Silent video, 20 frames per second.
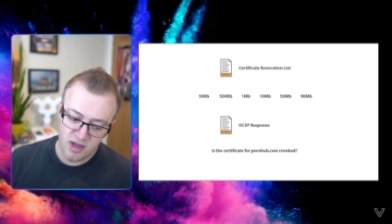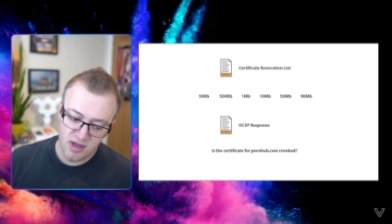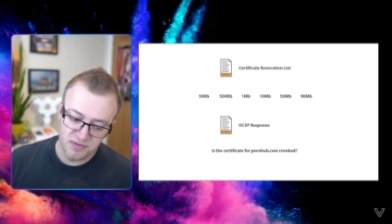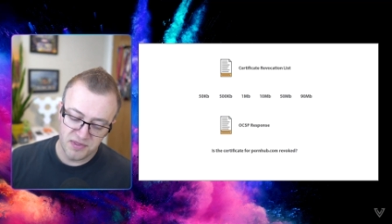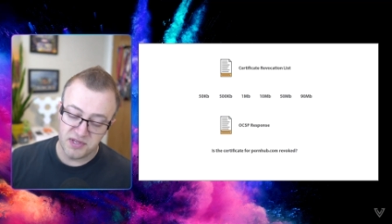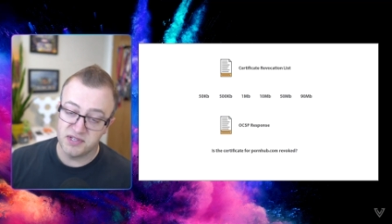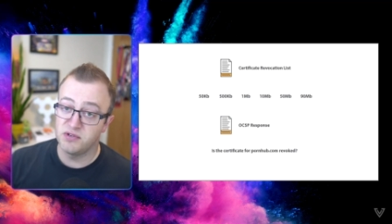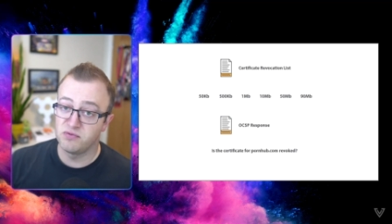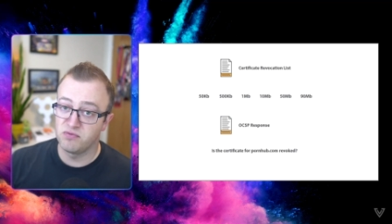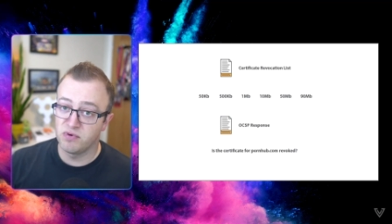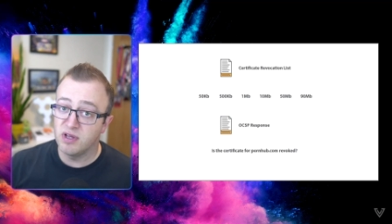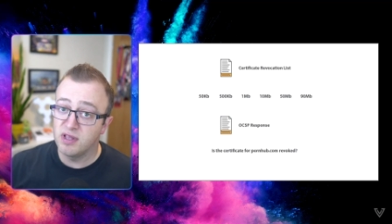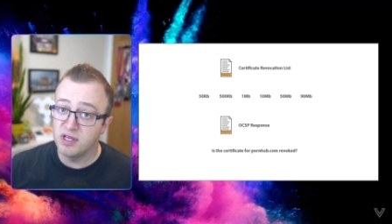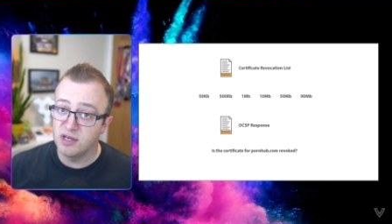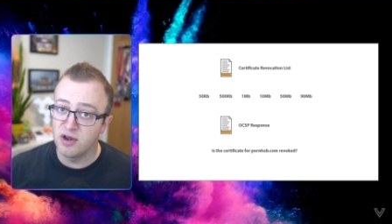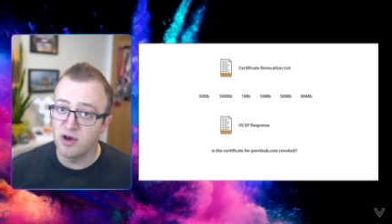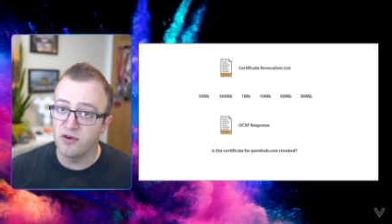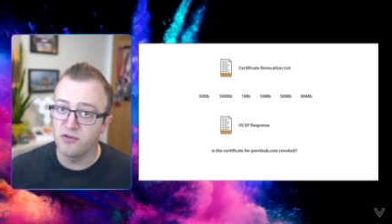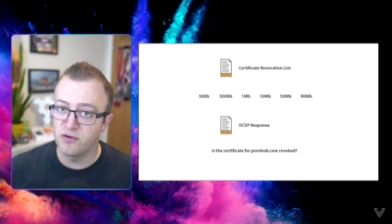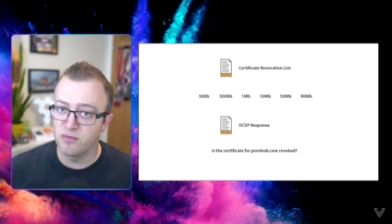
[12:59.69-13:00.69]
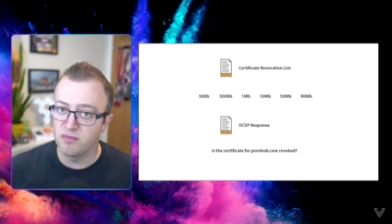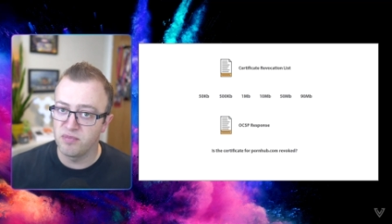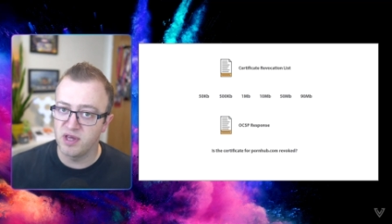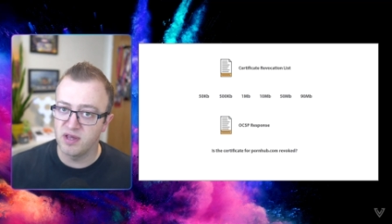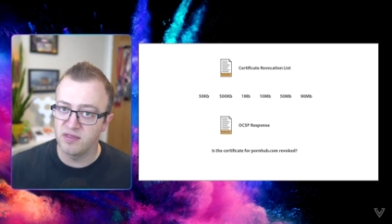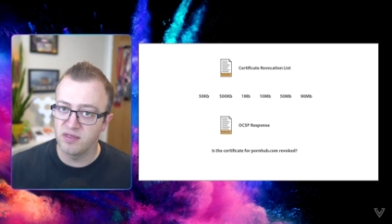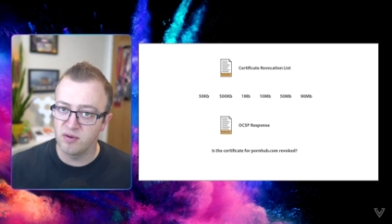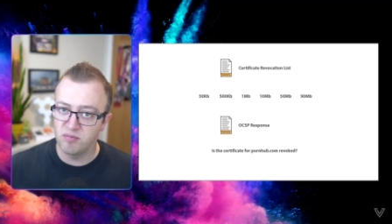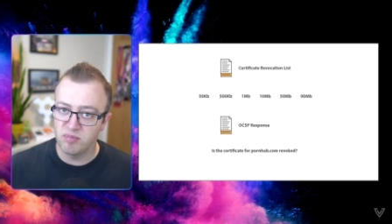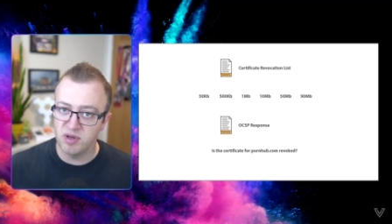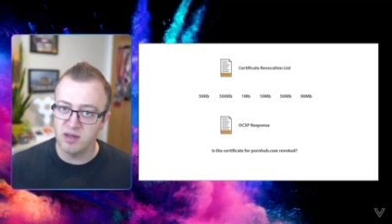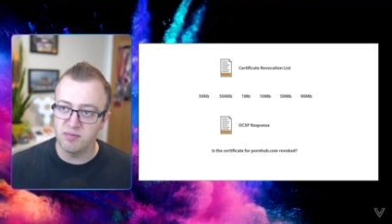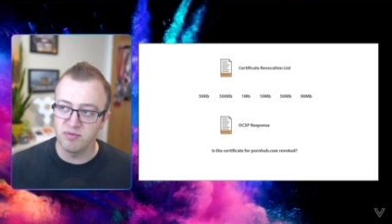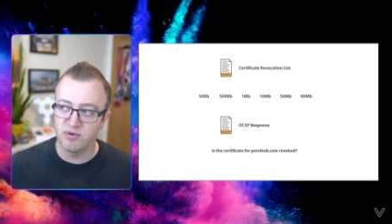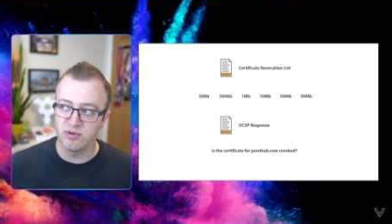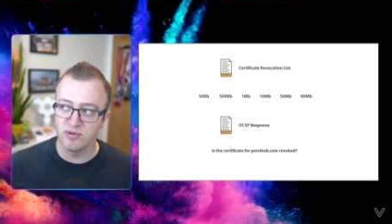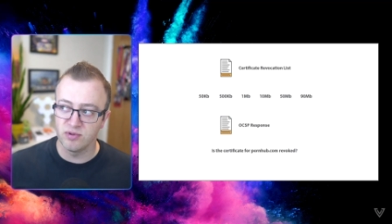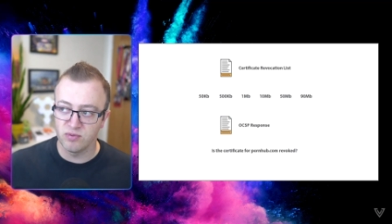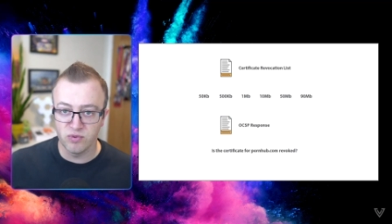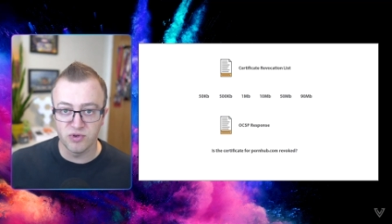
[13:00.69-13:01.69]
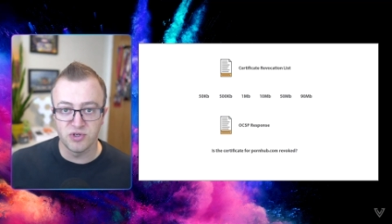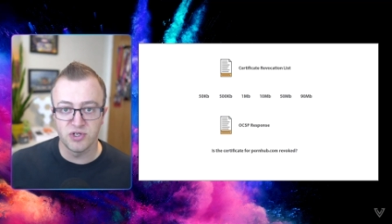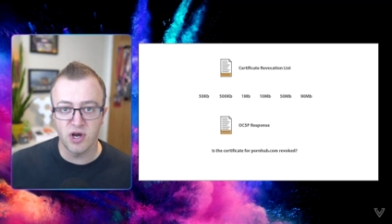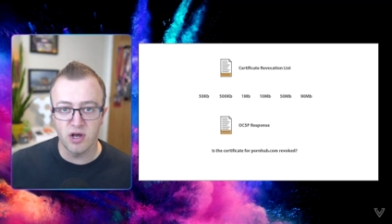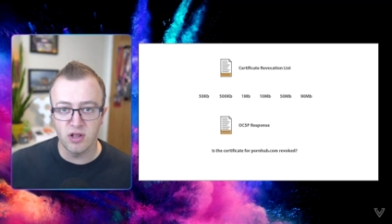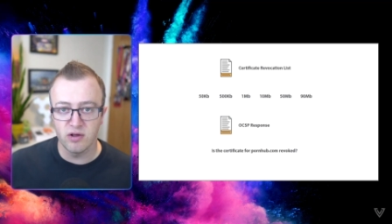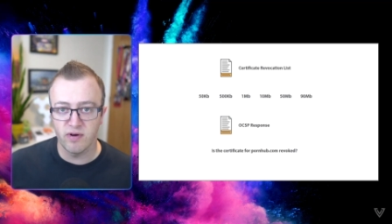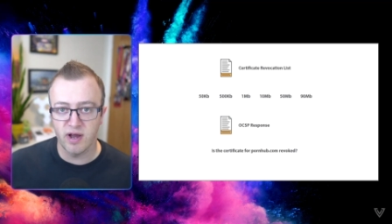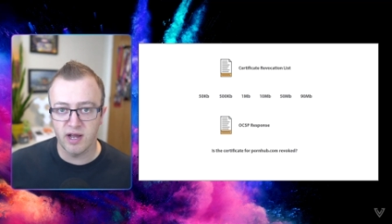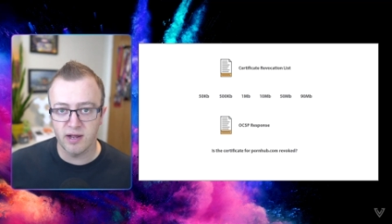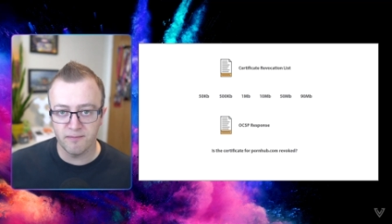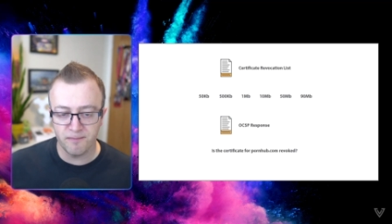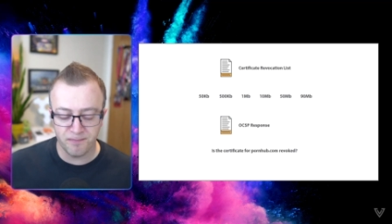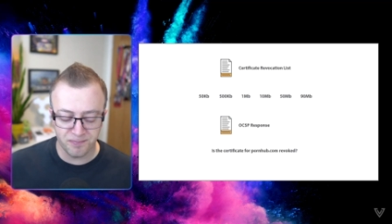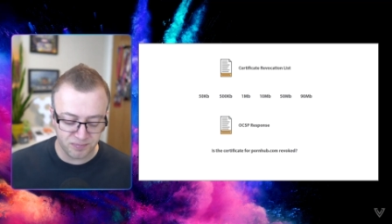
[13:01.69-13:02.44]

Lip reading: this is really not something that people would tolerate.